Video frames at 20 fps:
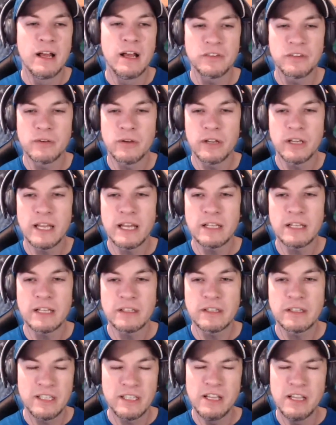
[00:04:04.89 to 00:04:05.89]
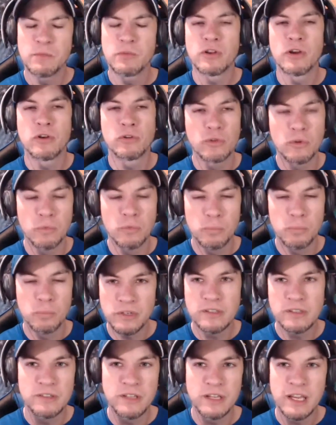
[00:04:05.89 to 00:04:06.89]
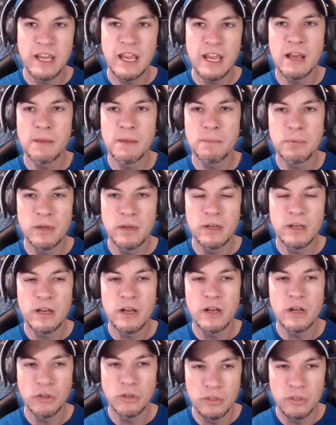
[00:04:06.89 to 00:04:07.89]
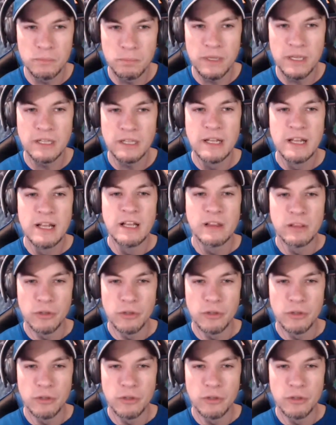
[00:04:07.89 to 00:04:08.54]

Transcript: So I got to see him go through preseason camp a good bit,